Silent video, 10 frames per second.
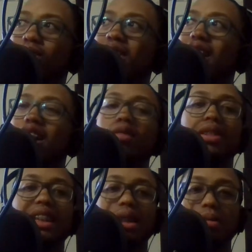hope to
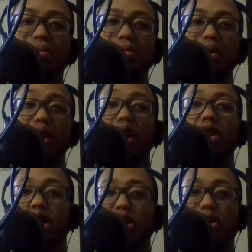see some
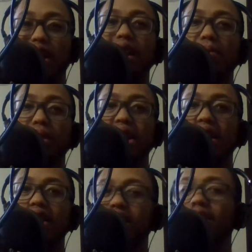goal scoring in the
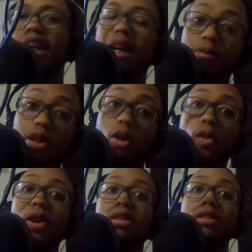playoffs. And if the
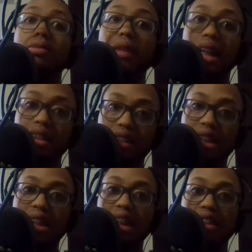Oilers make it to the
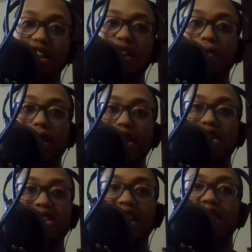Stanley Cup
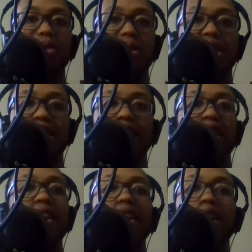final, I hope to
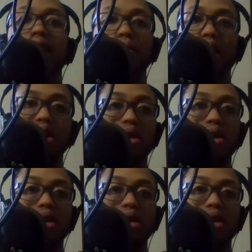see him also